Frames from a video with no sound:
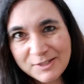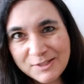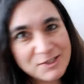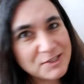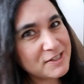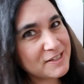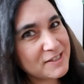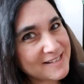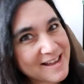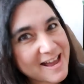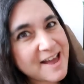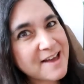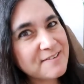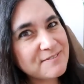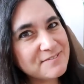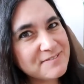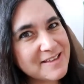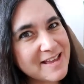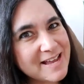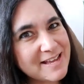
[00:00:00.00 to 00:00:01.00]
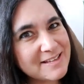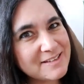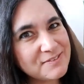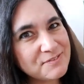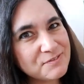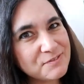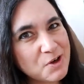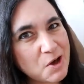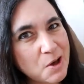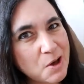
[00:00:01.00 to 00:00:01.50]
You're going to have
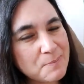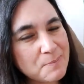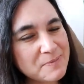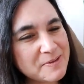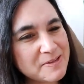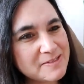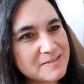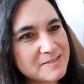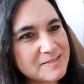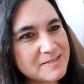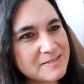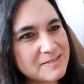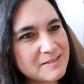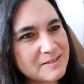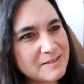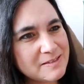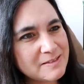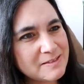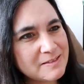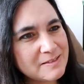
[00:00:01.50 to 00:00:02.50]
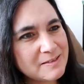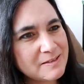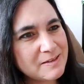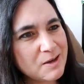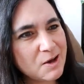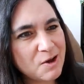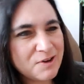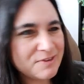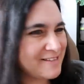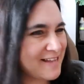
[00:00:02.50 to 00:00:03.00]
negative comments
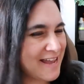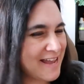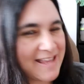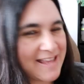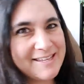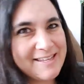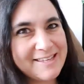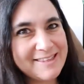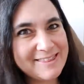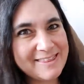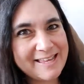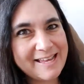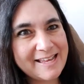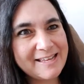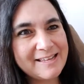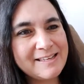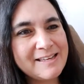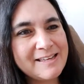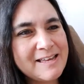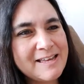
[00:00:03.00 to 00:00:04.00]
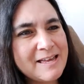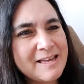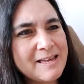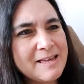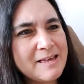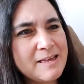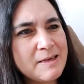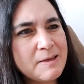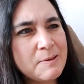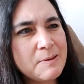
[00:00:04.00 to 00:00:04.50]
on anything.
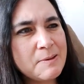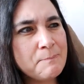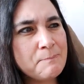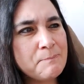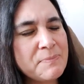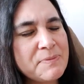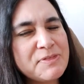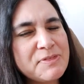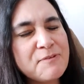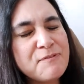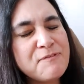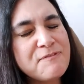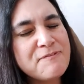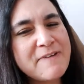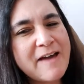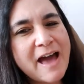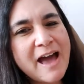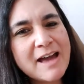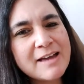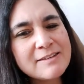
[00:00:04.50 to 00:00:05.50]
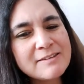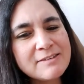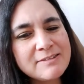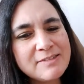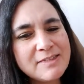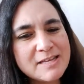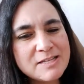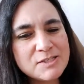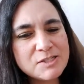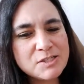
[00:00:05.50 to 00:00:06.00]
But the fact
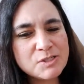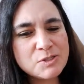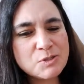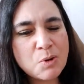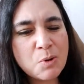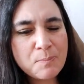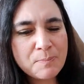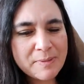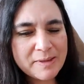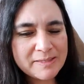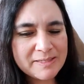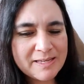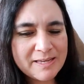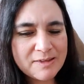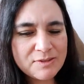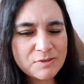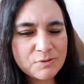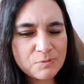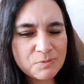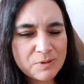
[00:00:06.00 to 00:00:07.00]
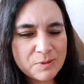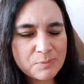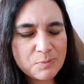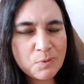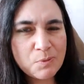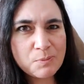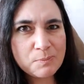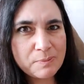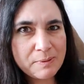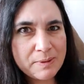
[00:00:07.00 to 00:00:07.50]
that so many of the
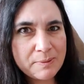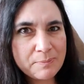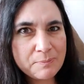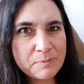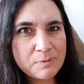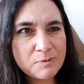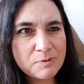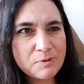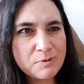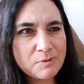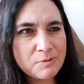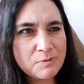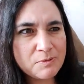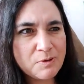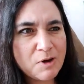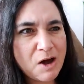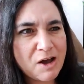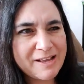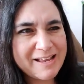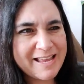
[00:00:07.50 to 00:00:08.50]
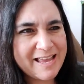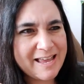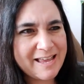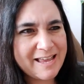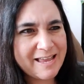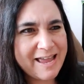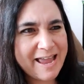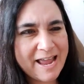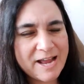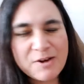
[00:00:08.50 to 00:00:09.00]
reborn people got
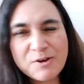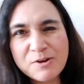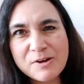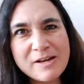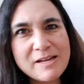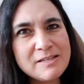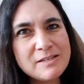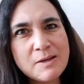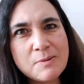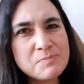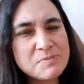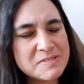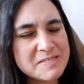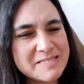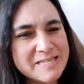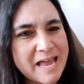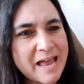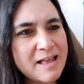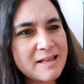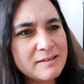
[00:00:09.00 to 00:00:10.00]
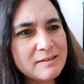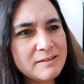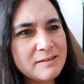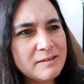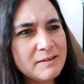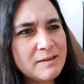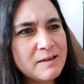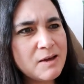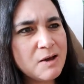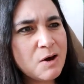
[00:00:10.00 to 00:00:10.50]
angry and upset
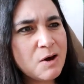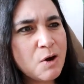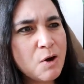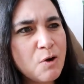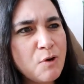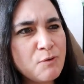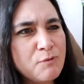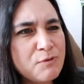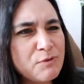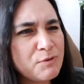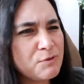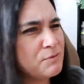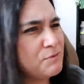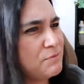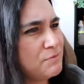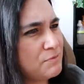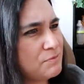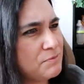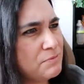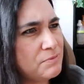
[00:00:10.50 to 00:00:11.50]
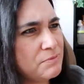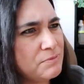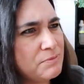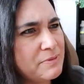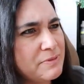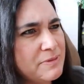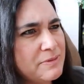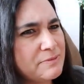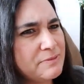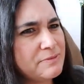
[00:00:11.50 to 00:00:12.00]
over
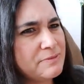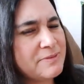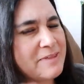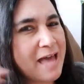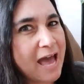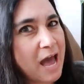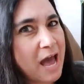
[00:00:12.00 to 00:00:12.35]
the